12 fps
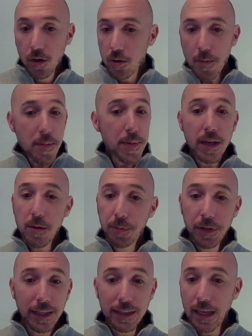you may be
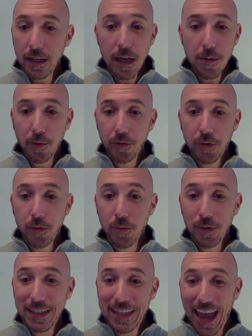completely unable to
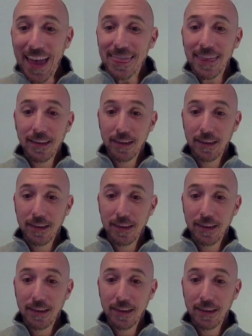get